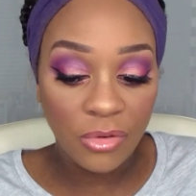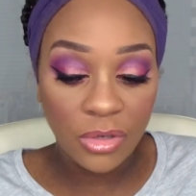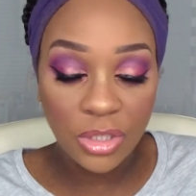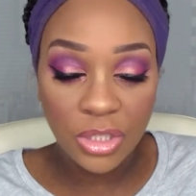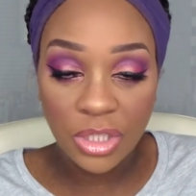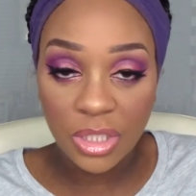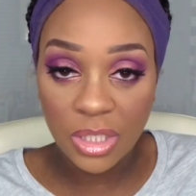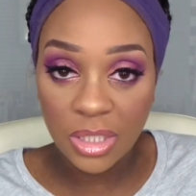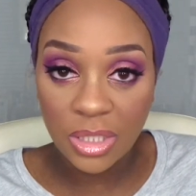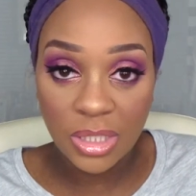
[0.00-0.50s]

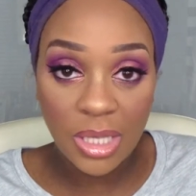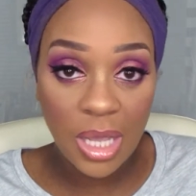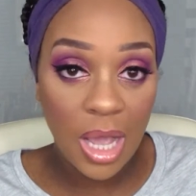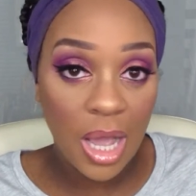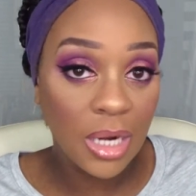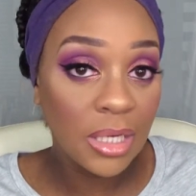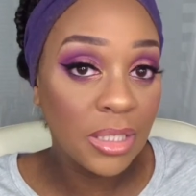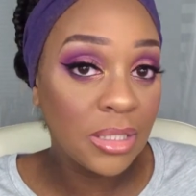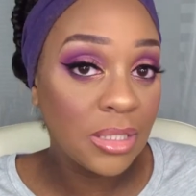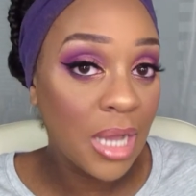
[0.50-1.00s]
just
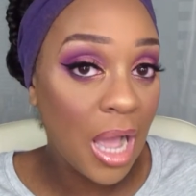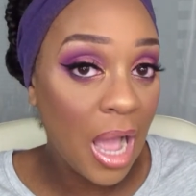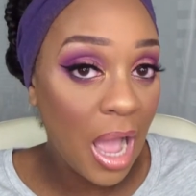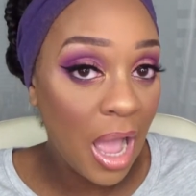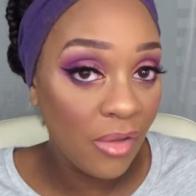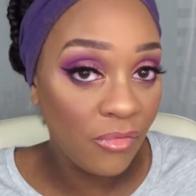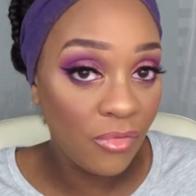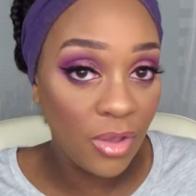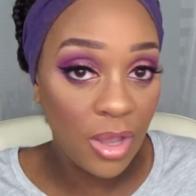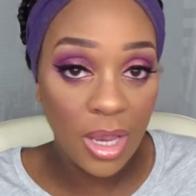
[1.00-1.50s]
kind of
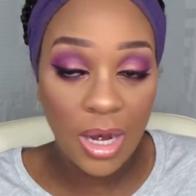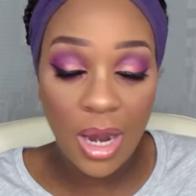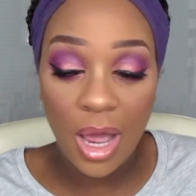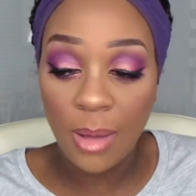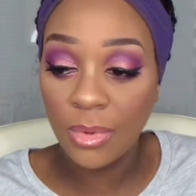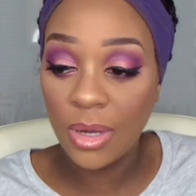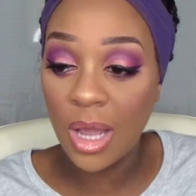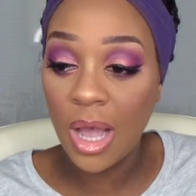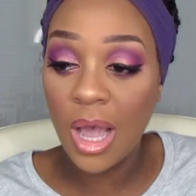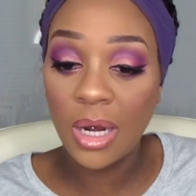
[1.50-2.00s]
dive in.
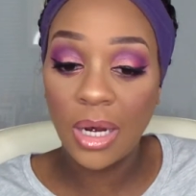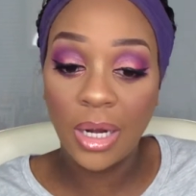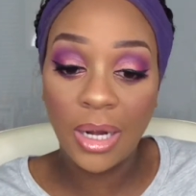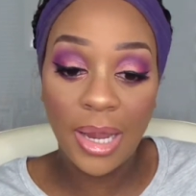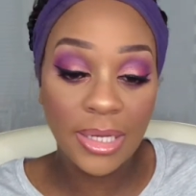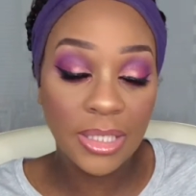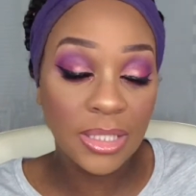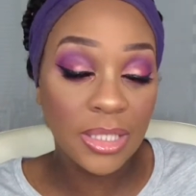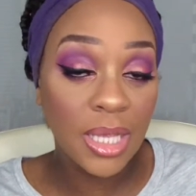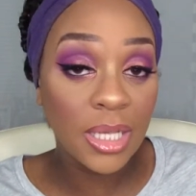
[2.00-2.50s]
I'm kind of
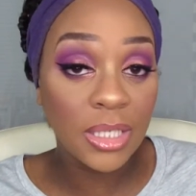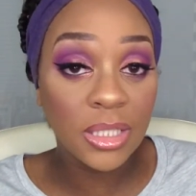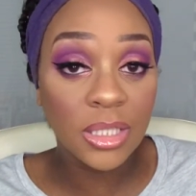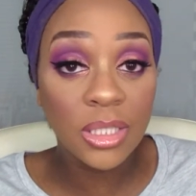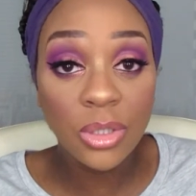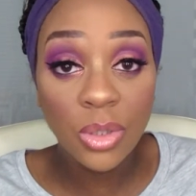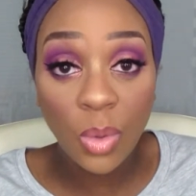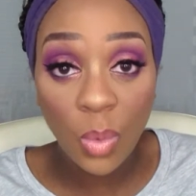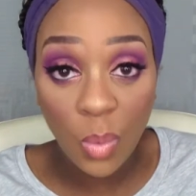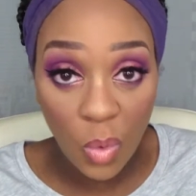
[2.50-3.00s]
like
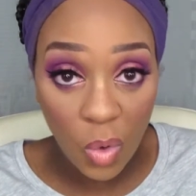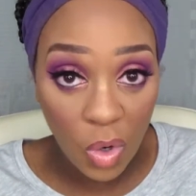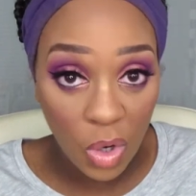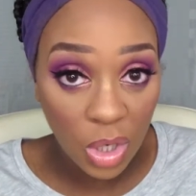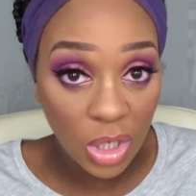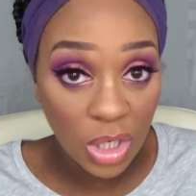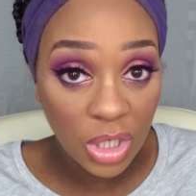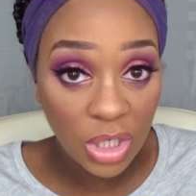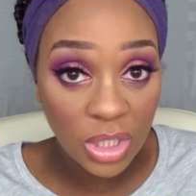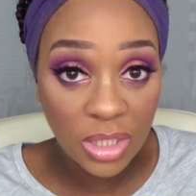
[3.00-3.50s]
testing the
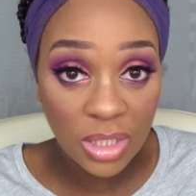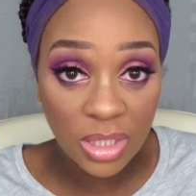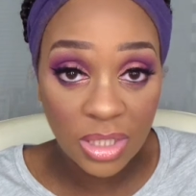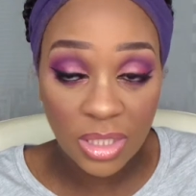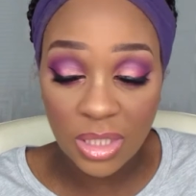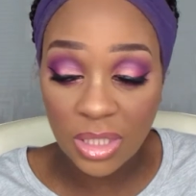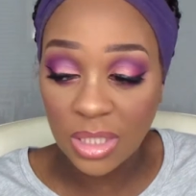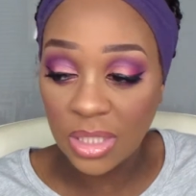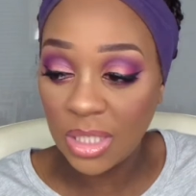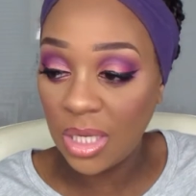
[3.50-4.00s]
waters to
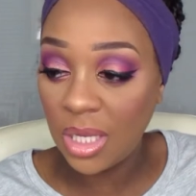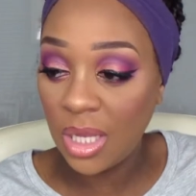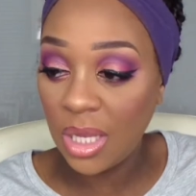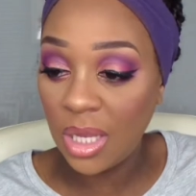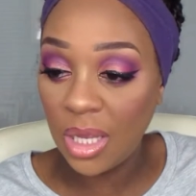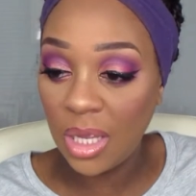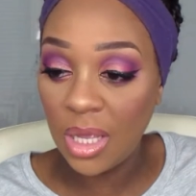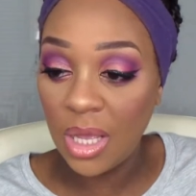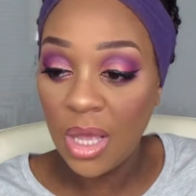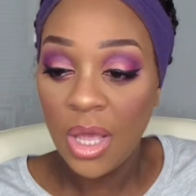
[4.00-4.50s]

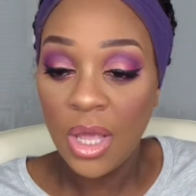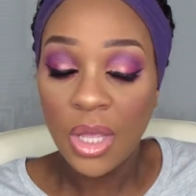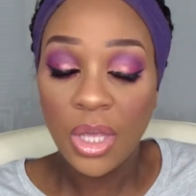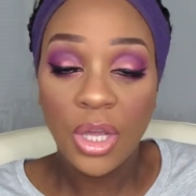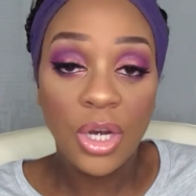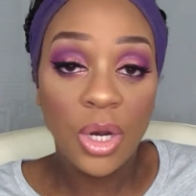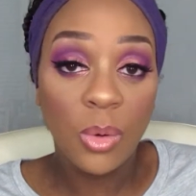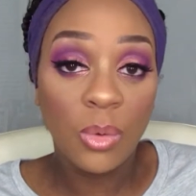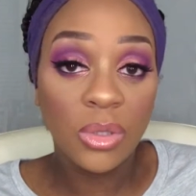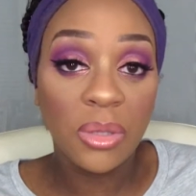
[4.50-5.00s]
see,
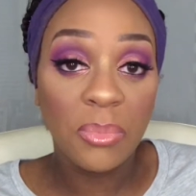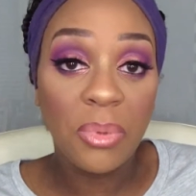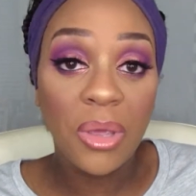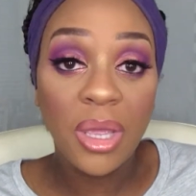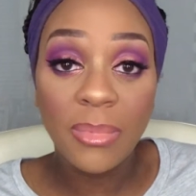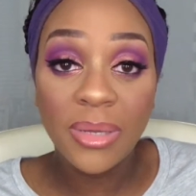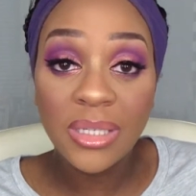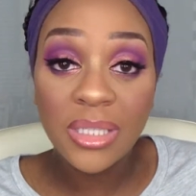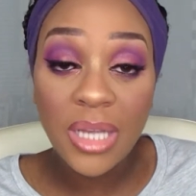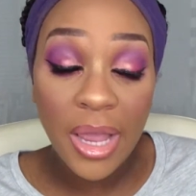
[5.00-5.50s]
you know, what the
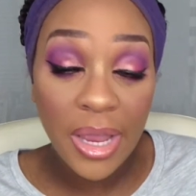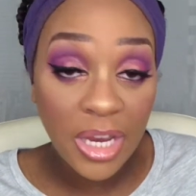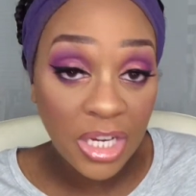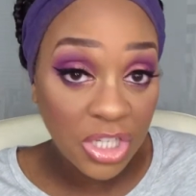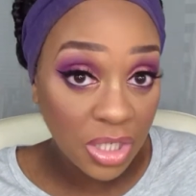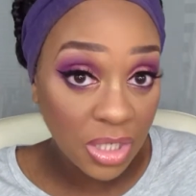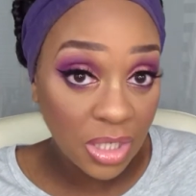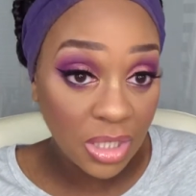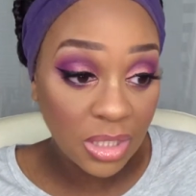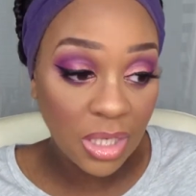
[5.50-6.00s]

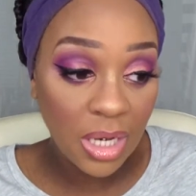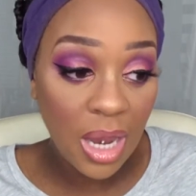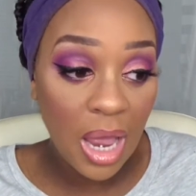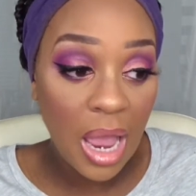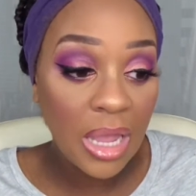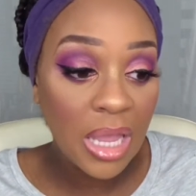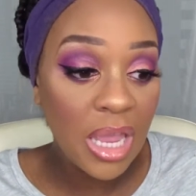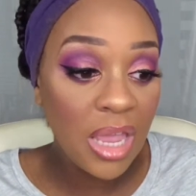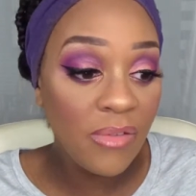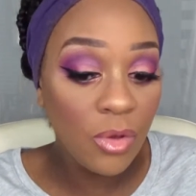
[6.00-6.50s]
pigmentation is
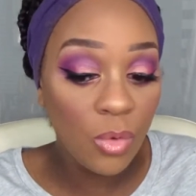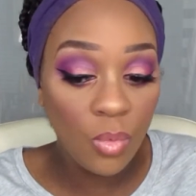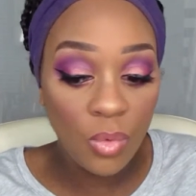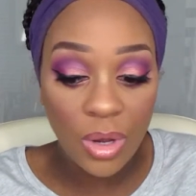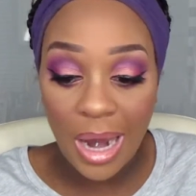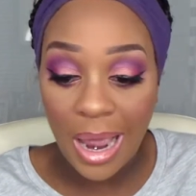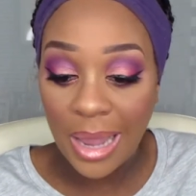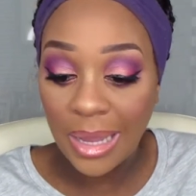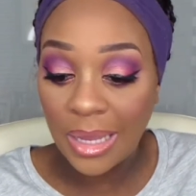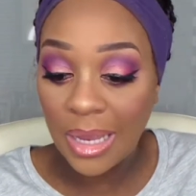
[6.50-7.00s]
like. Even
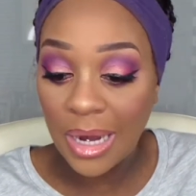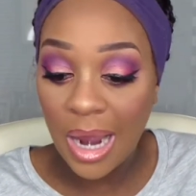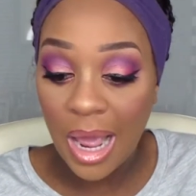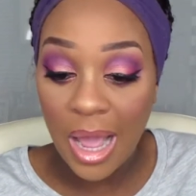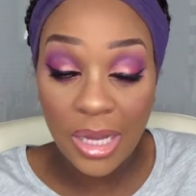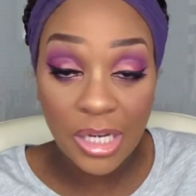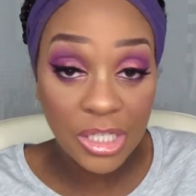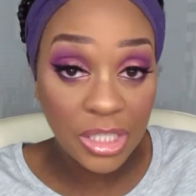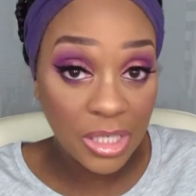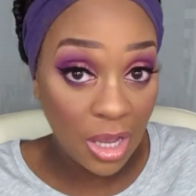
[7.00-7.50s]
when I get
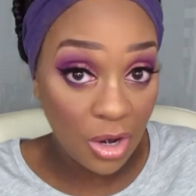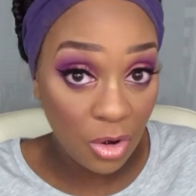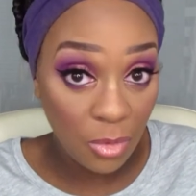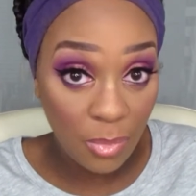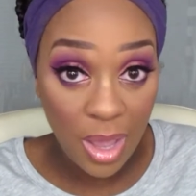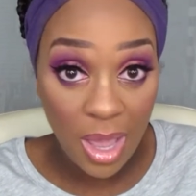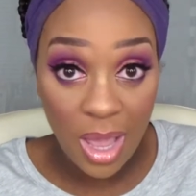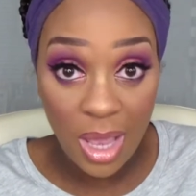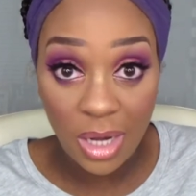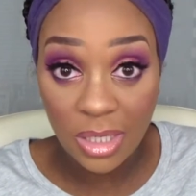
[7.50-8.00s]
eyeshadow
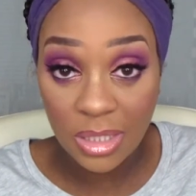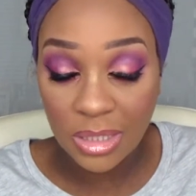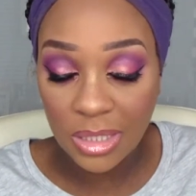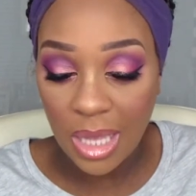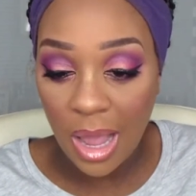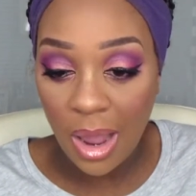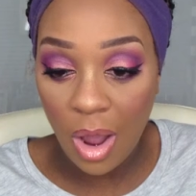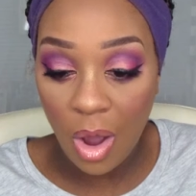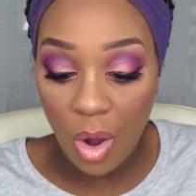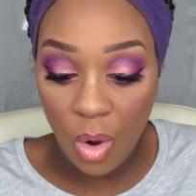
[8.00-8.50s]
palettes,
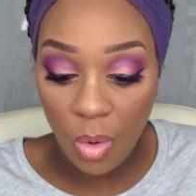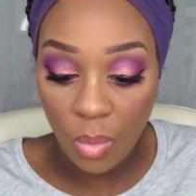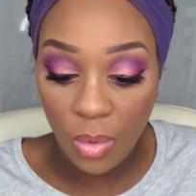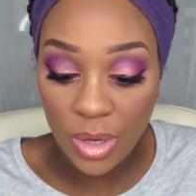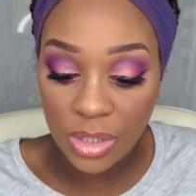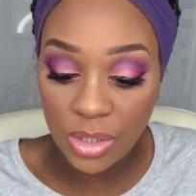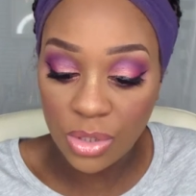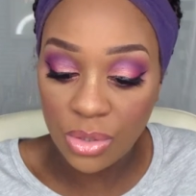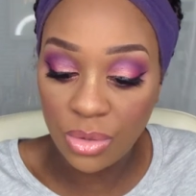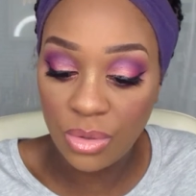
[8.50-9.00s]
I
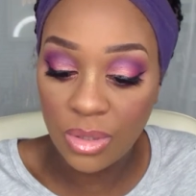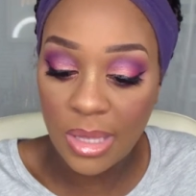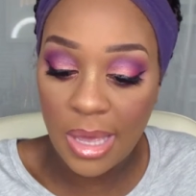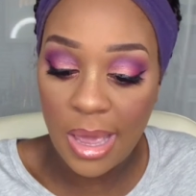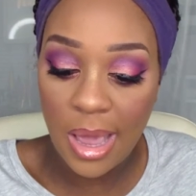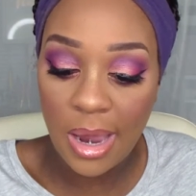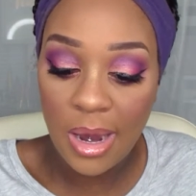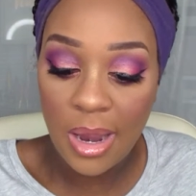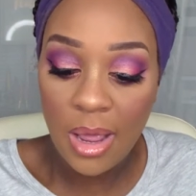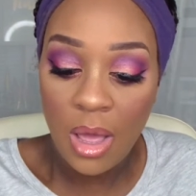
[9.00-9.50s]
always do
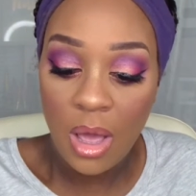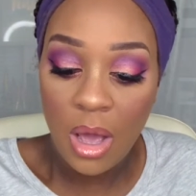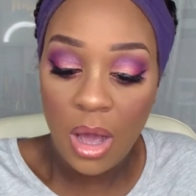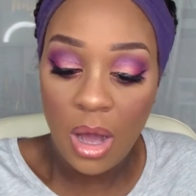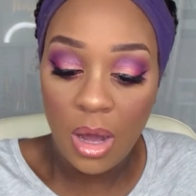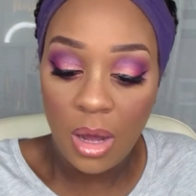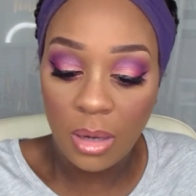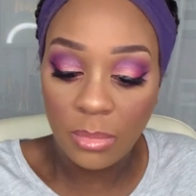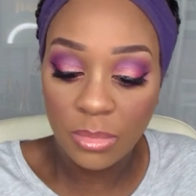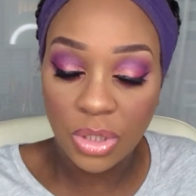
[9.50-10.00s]
that,
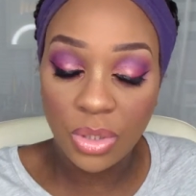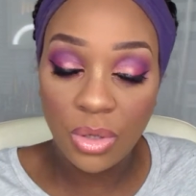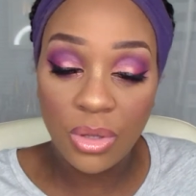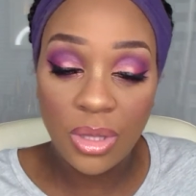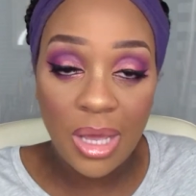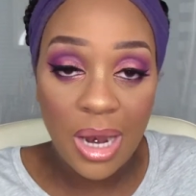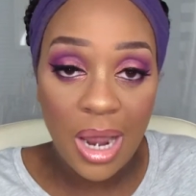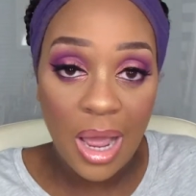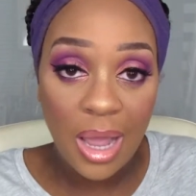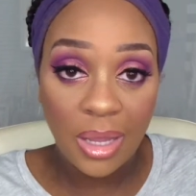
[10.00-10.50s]
so
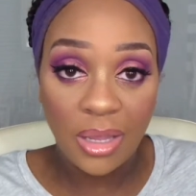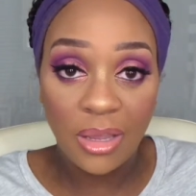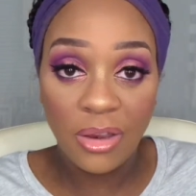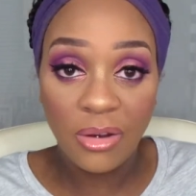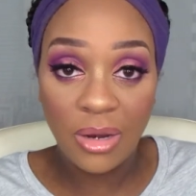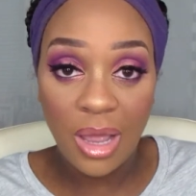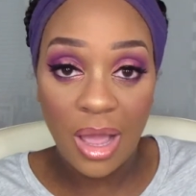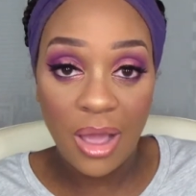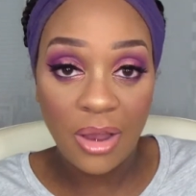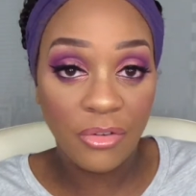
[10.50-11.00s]
that I can
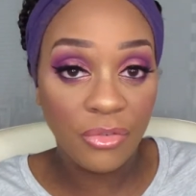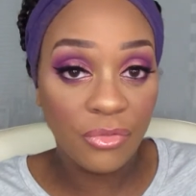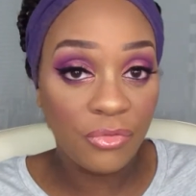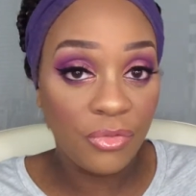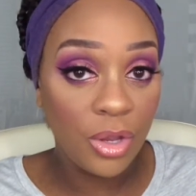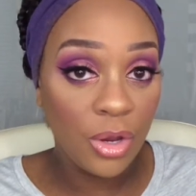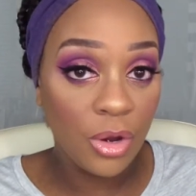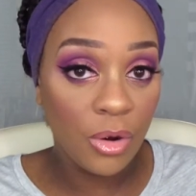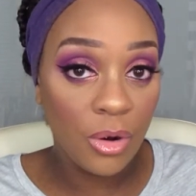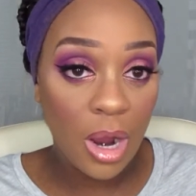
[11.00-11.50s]
kind of
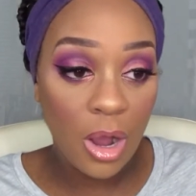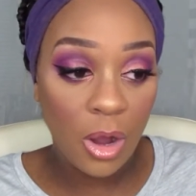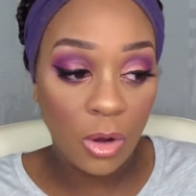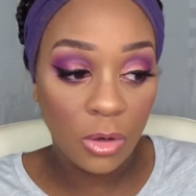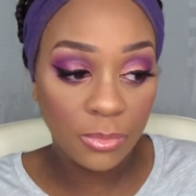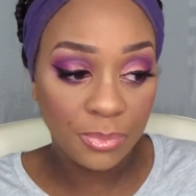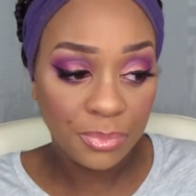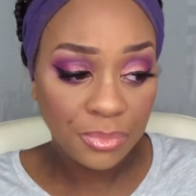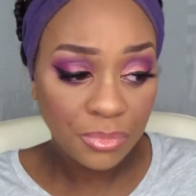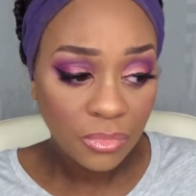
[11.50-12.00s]
figure
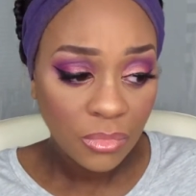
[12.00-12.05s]
out